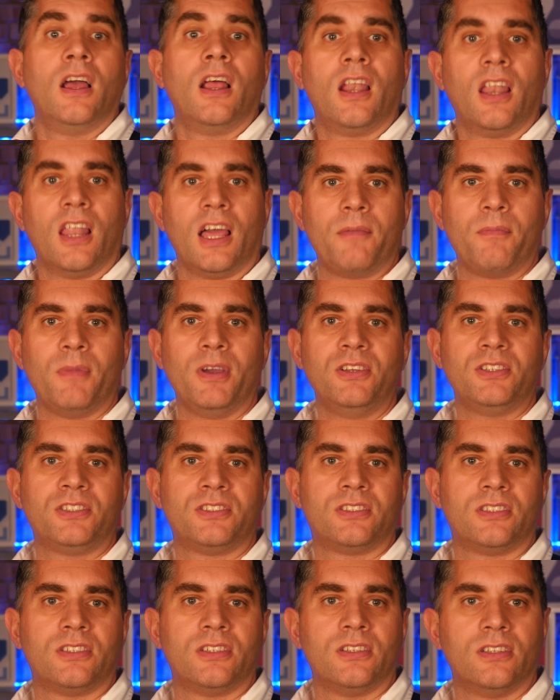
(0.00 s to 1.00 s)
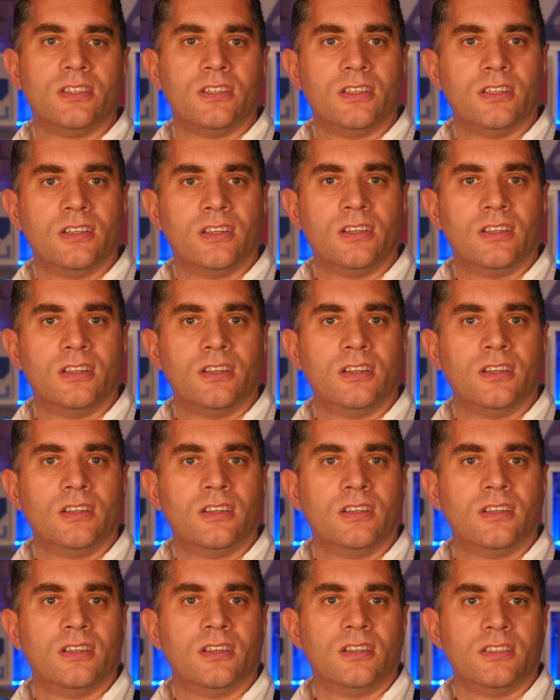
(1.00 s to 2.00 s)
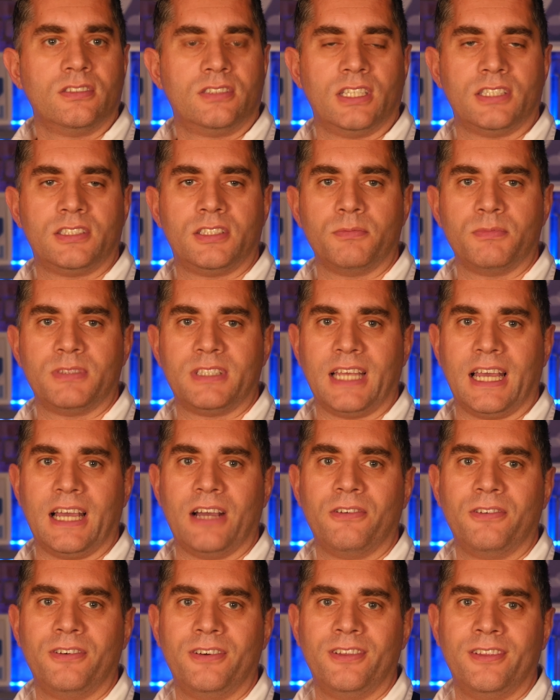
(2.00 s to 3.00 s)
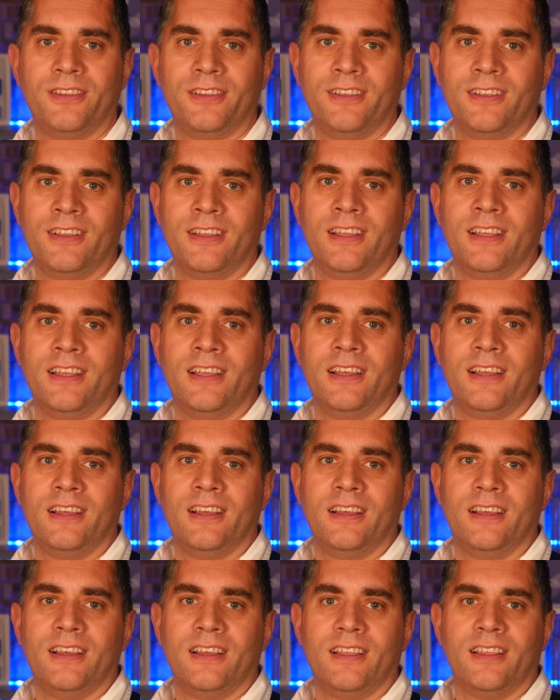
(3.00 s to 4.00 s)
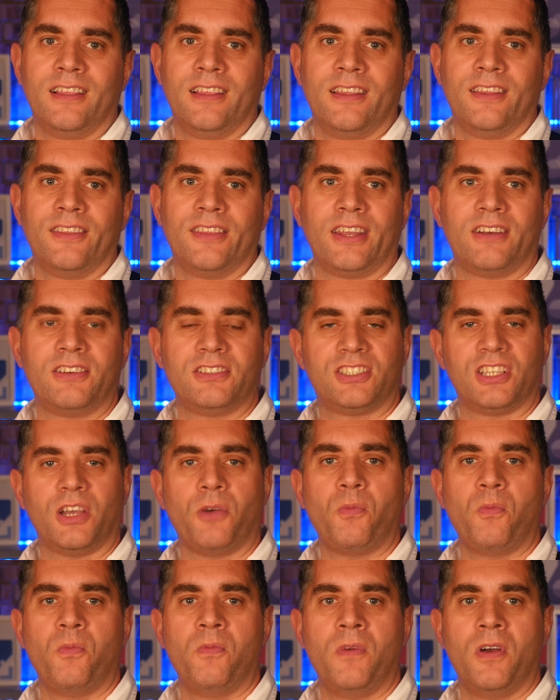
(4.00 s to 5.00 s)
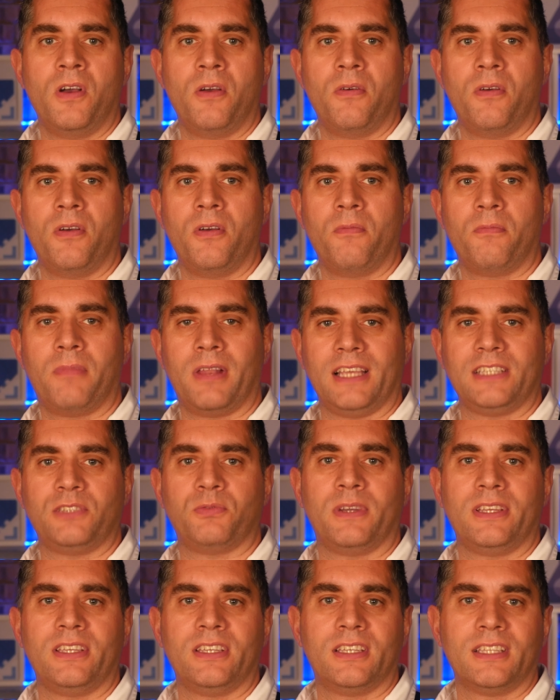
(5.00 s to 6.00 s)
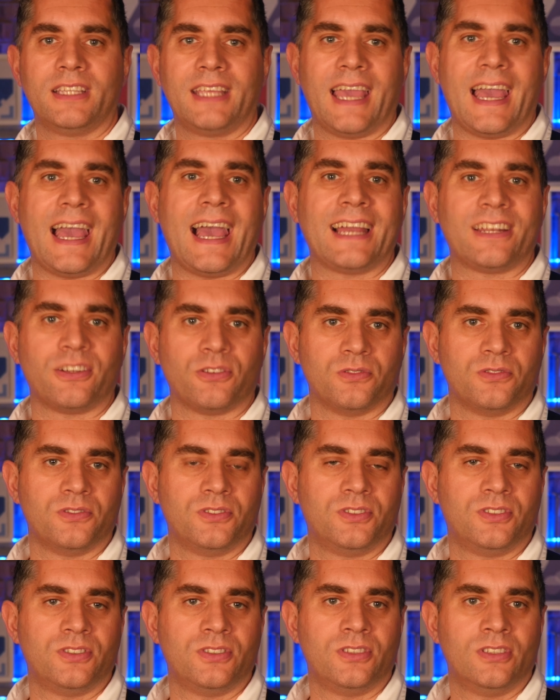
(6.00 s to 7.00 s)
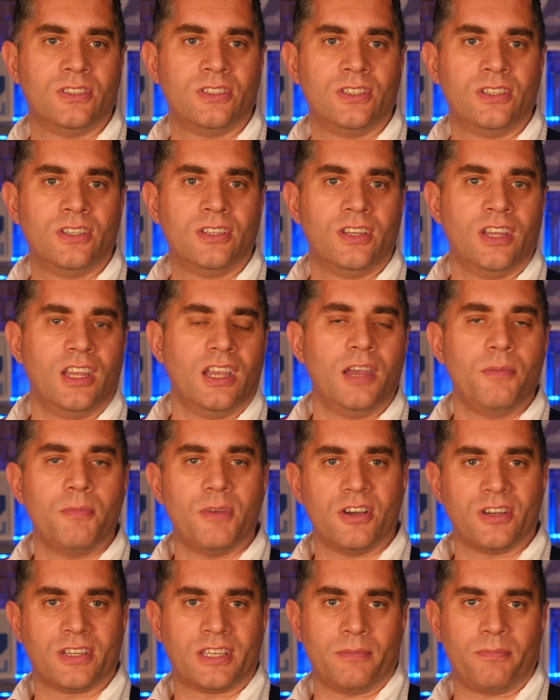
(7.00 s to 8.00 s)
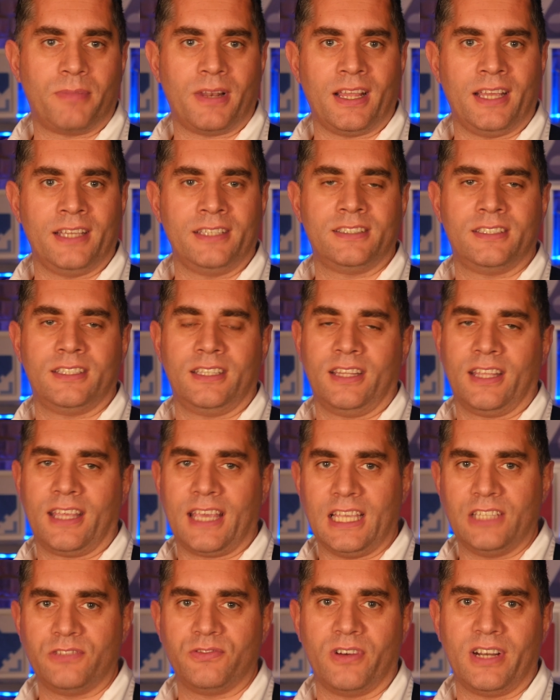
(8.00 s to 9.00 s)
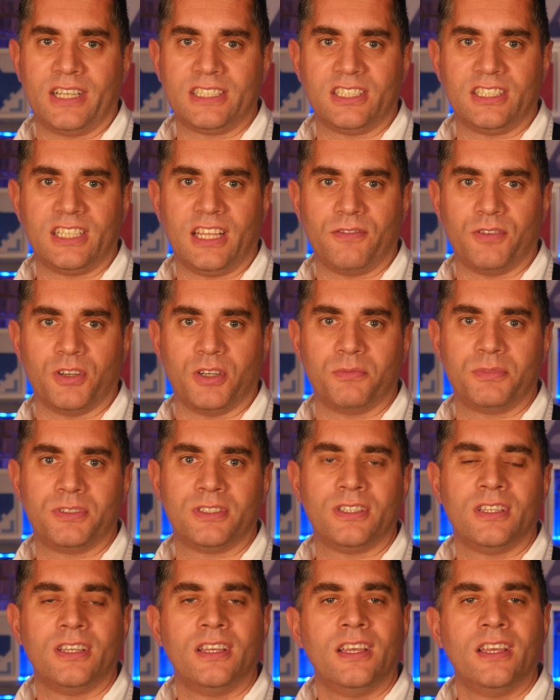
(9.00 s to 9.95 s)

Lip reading: Like most systems now, there is some place where you can get add-ons, a marketplace in the case for Azure DevOps,